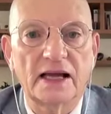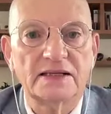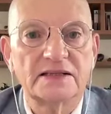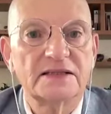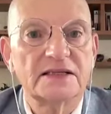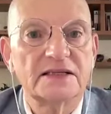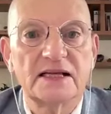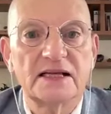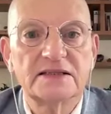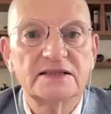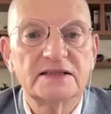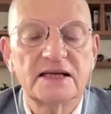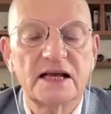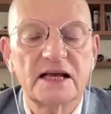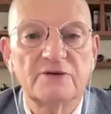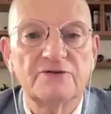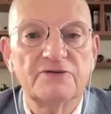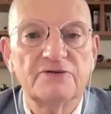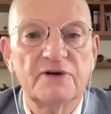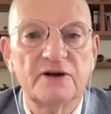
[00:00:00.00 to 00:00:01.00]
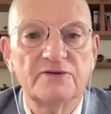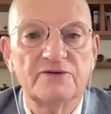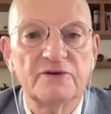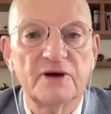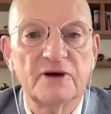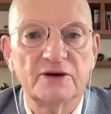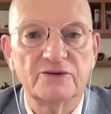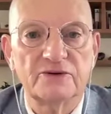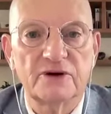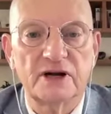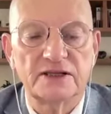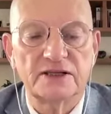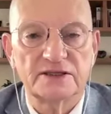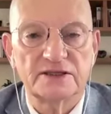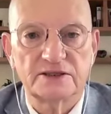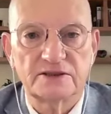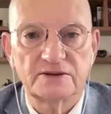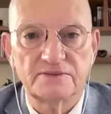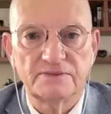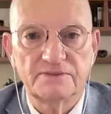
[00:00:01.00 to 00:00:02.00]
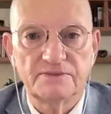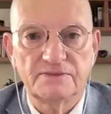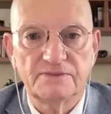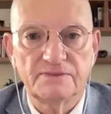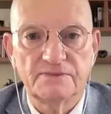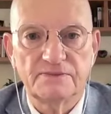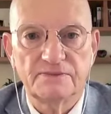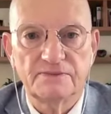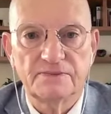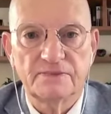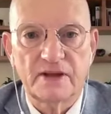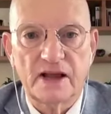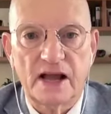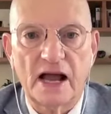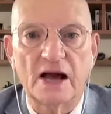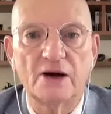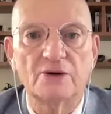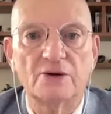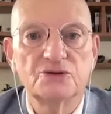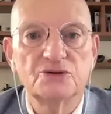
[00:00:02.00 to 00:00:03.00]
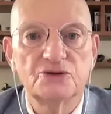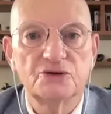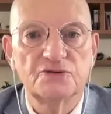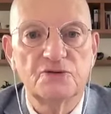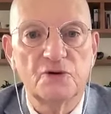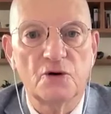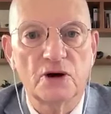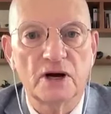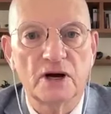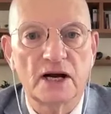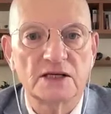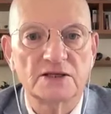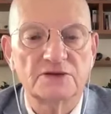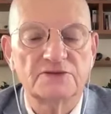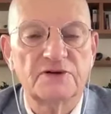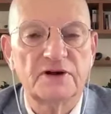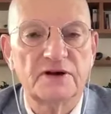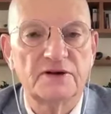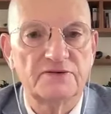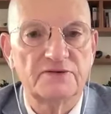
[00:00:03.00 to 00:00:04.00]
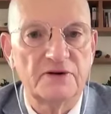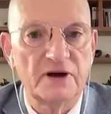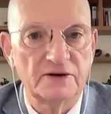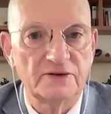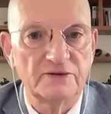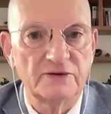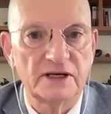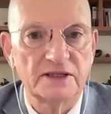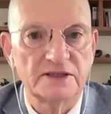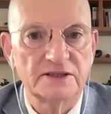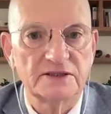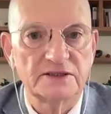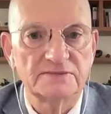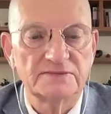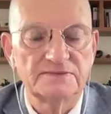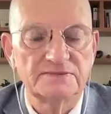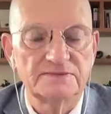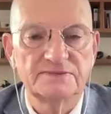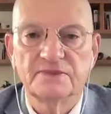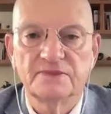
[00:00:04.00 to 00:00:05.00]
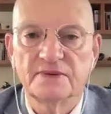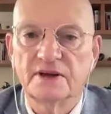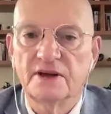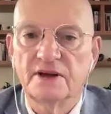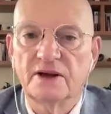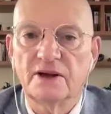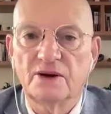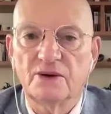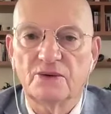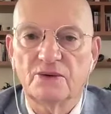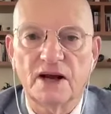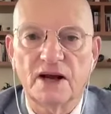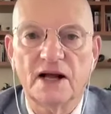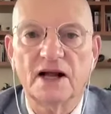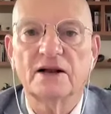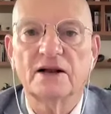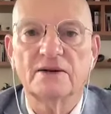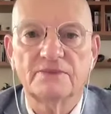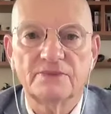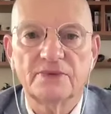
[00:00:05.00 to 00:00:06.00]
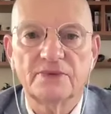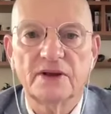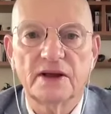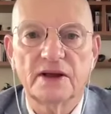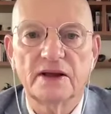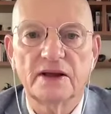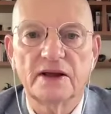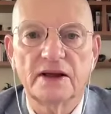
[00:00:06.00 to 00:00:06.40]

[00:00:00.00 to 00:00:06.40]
at, let's say, Fed fund rates. How would you forecast Fed fund rates? Well,